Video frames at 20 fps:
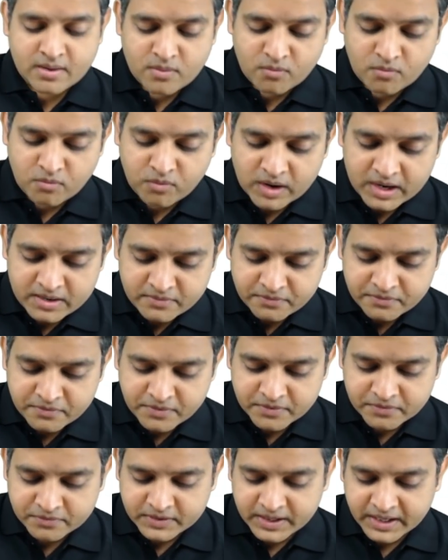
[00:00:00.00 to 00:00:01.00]

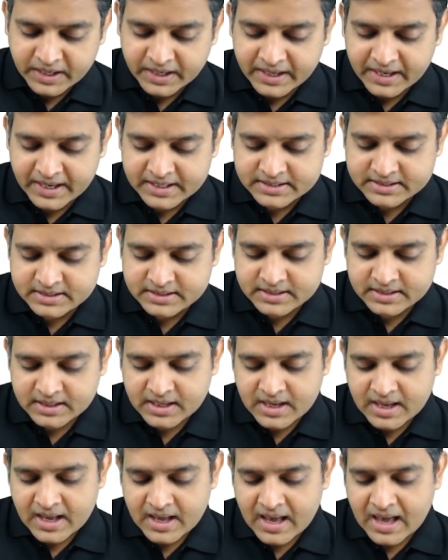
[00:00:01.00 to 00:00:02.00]
150 days
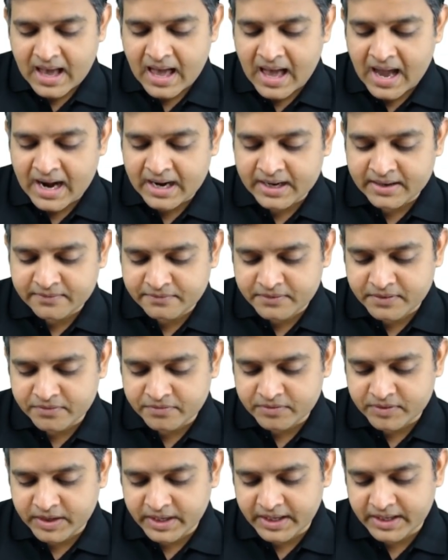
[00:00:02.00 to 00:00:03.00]
and
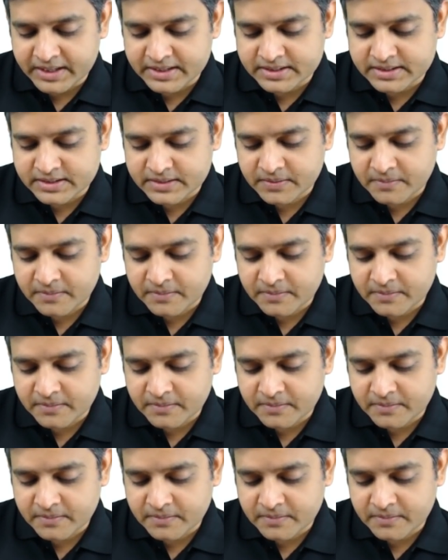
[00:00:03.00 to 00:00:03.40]
50 days.